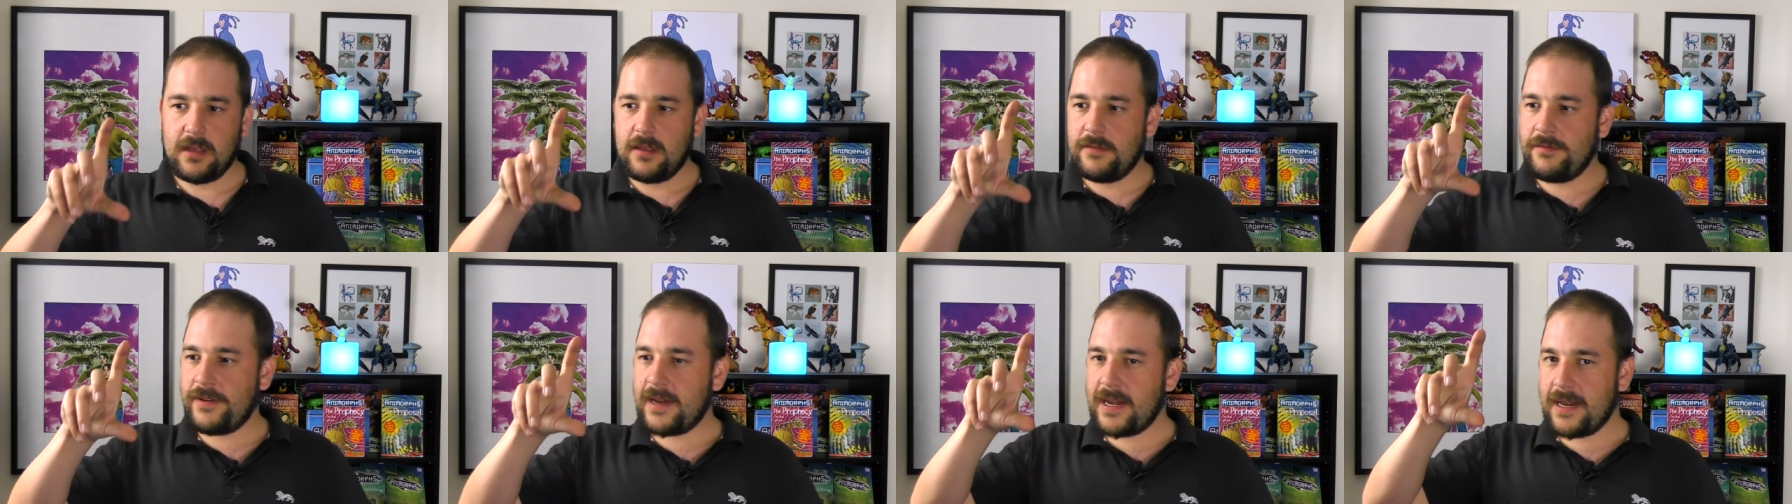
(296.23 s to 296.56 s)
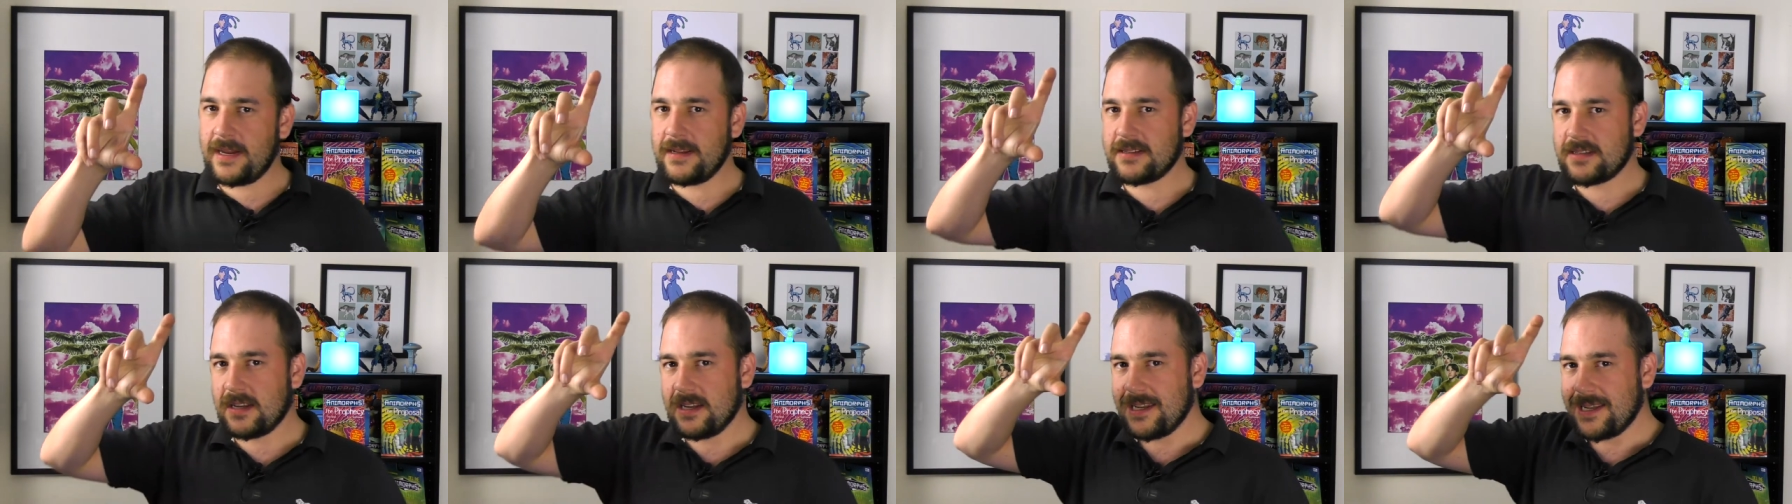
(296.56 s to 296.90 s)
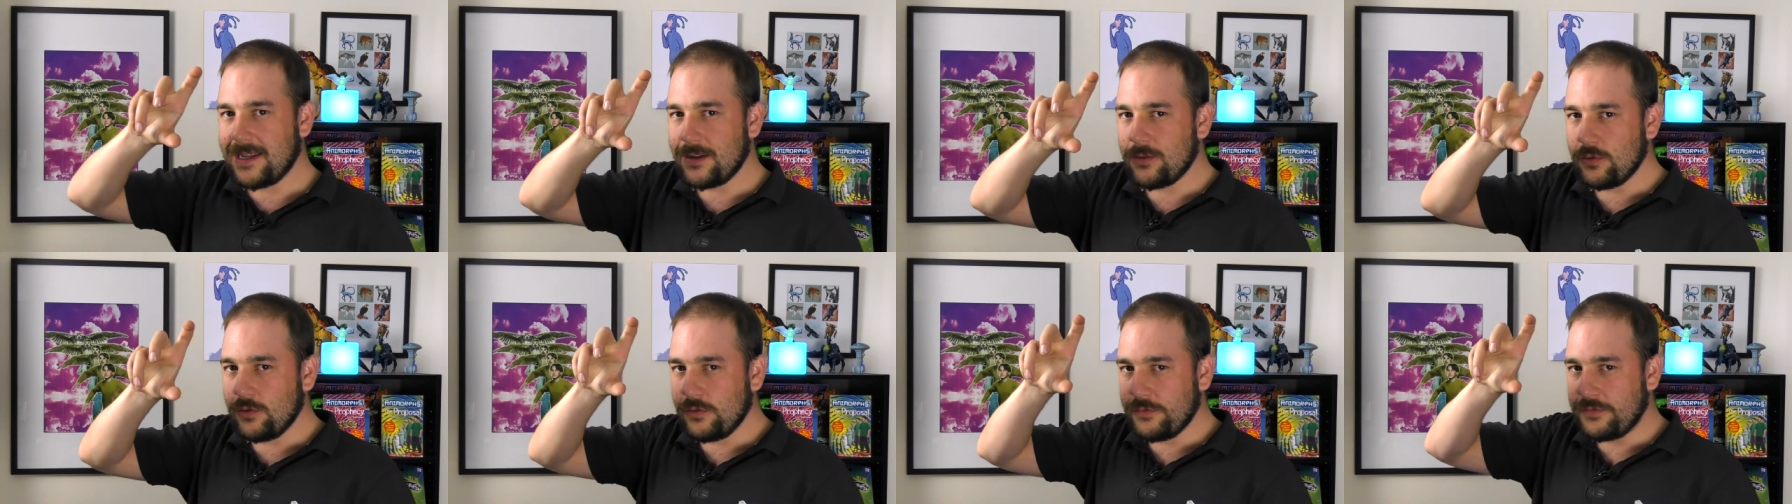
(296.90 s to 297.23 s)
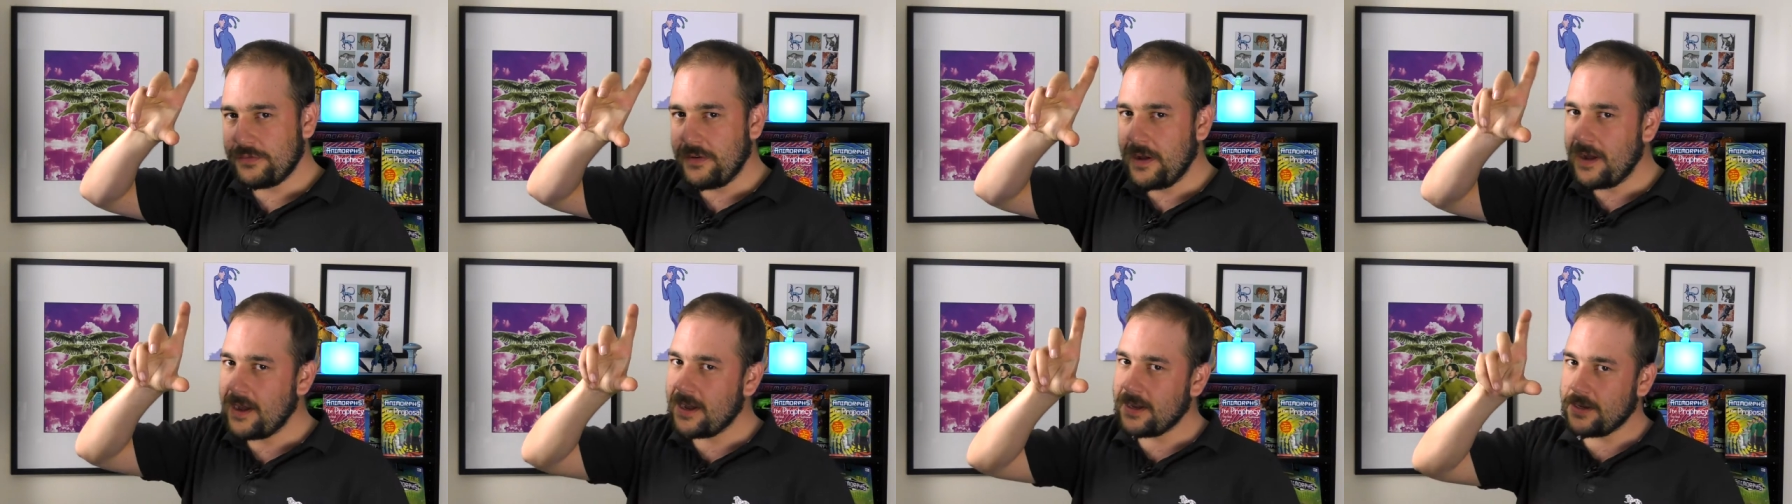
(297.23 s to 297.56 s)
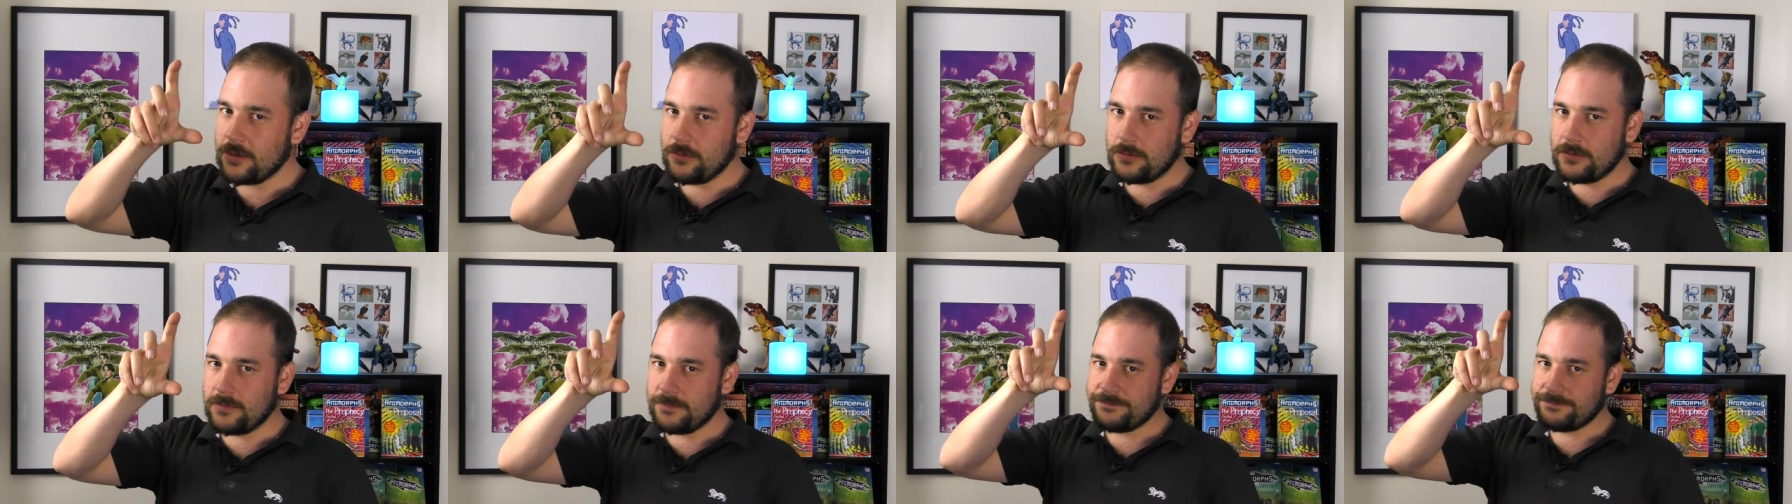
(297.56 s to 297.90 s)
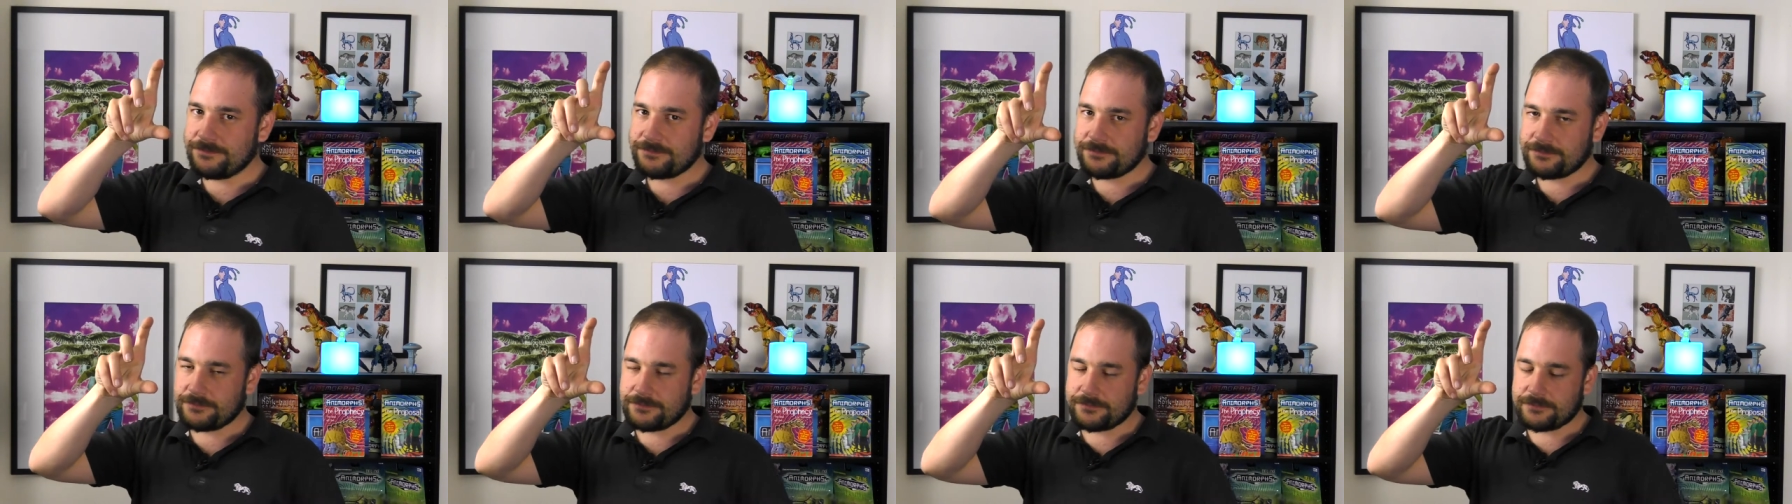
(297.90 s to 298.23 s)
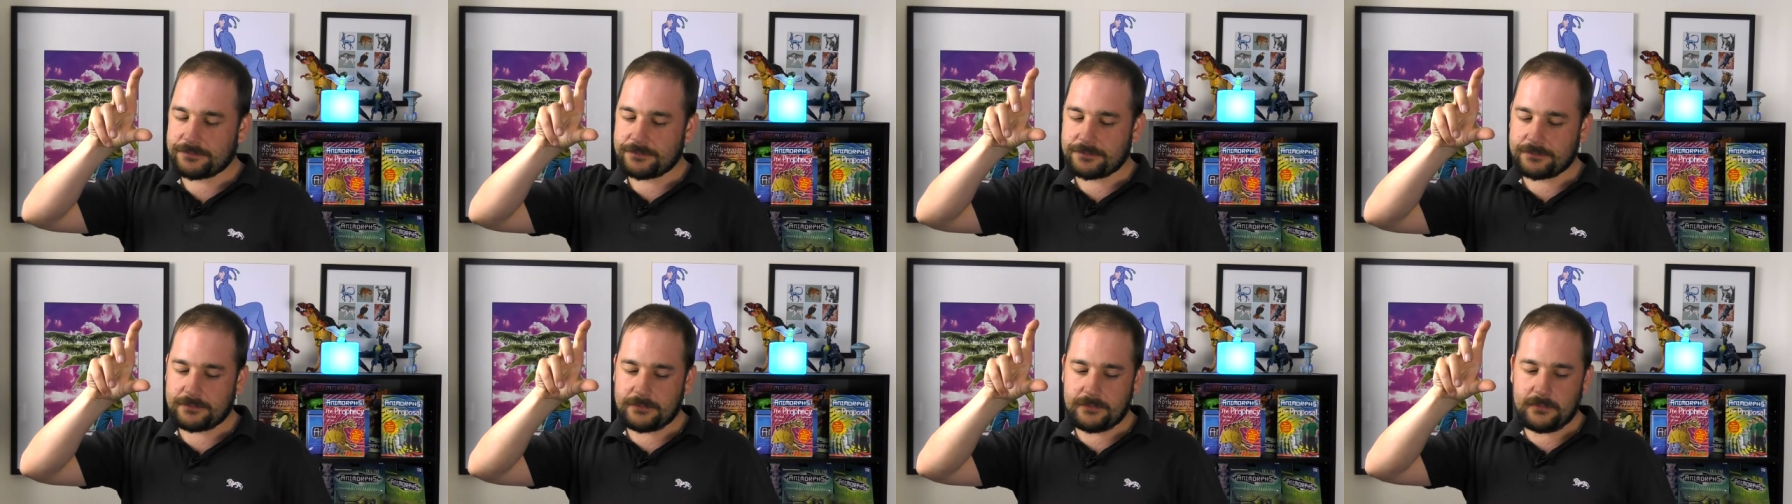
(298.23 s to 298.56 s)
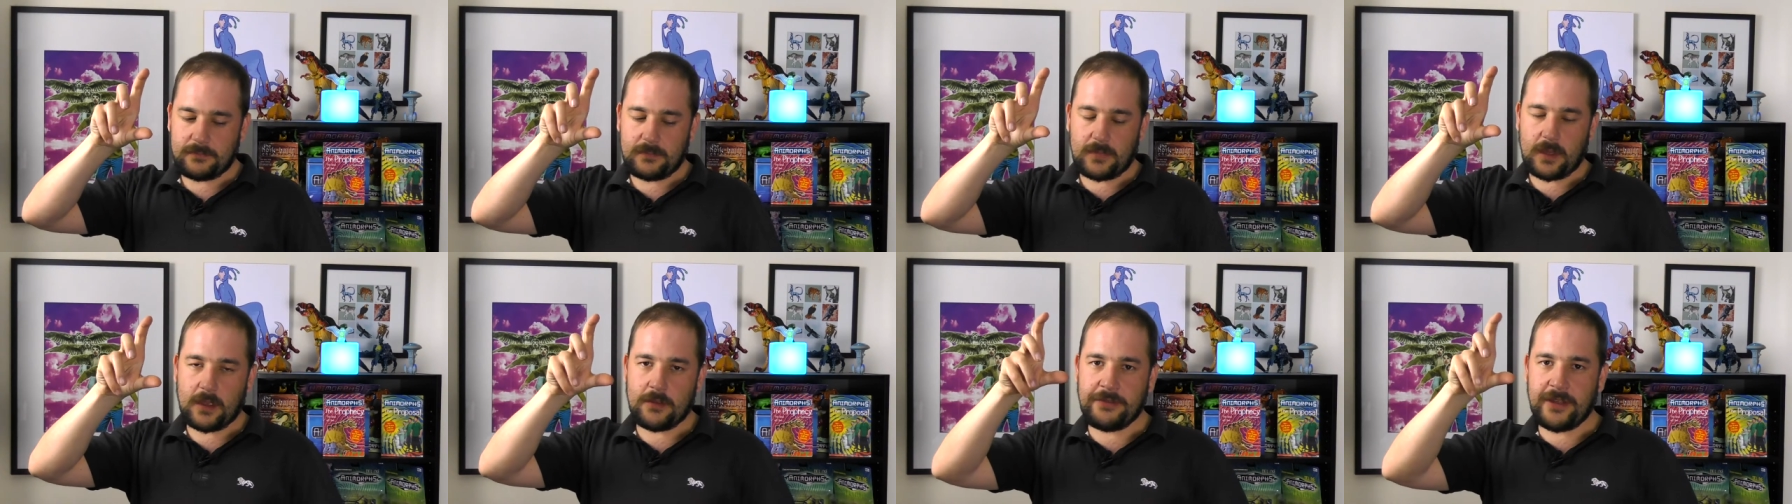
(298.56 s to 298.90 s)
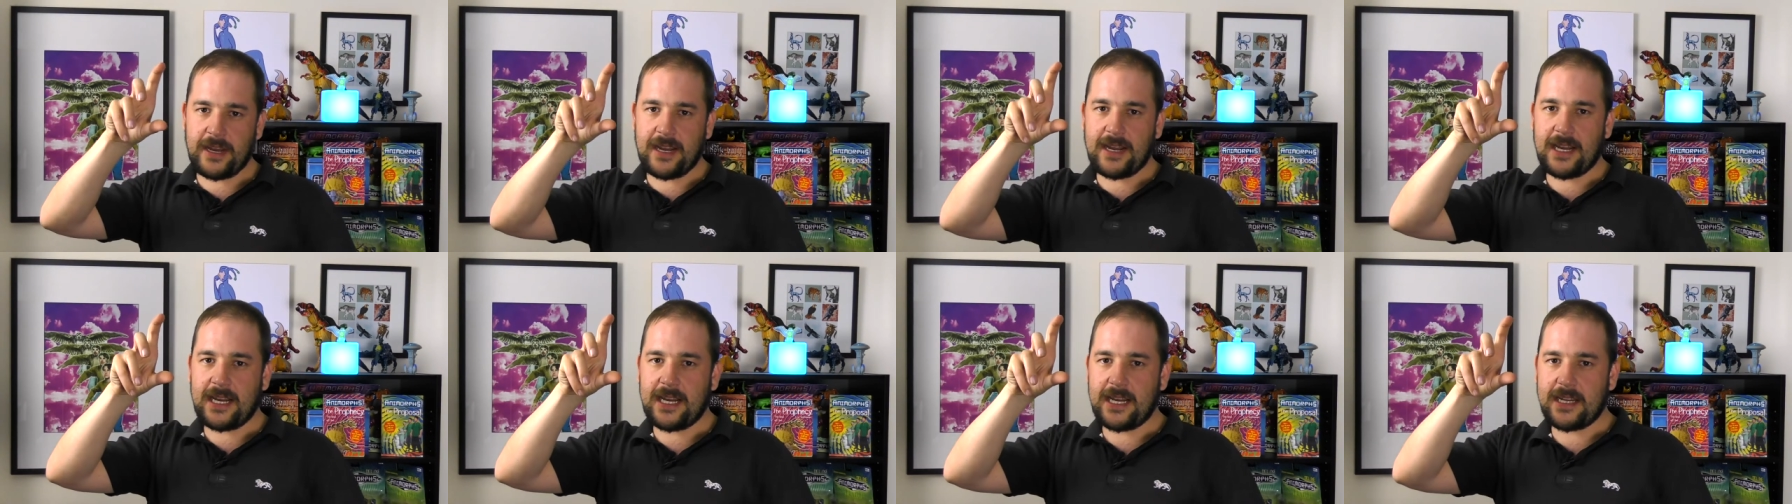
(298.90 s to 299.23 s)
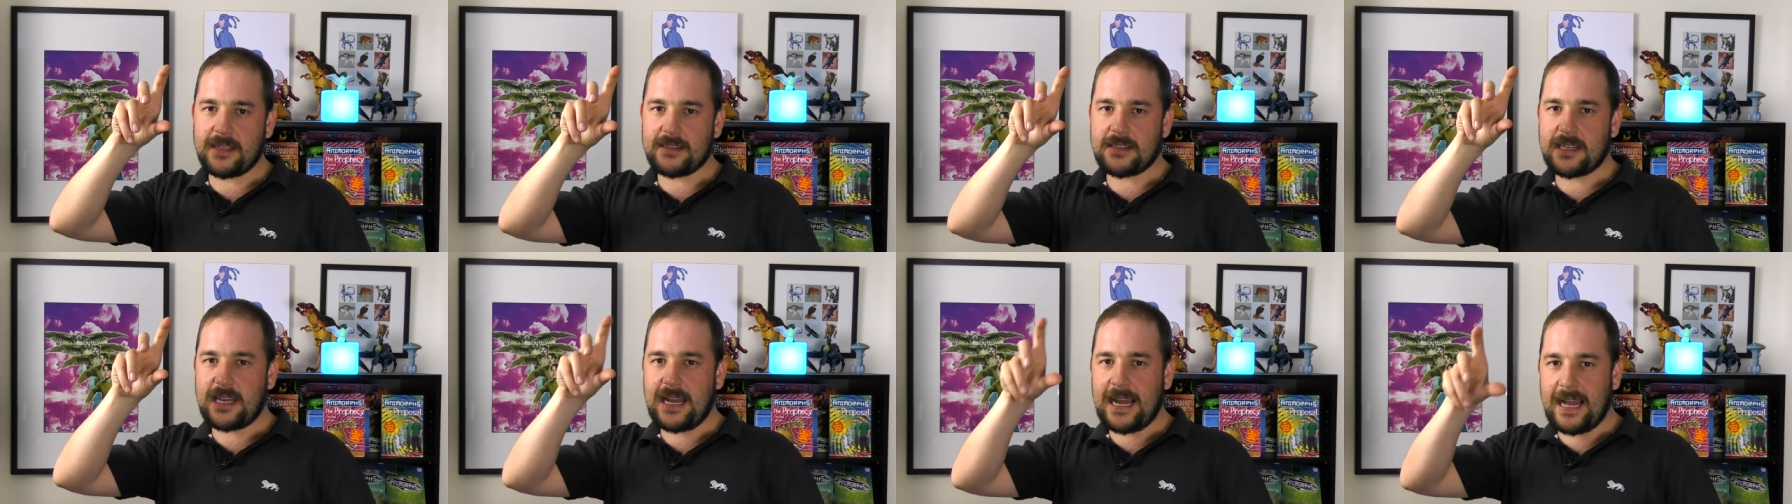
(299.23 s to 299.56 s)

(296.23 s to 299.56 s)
That is a little vial that has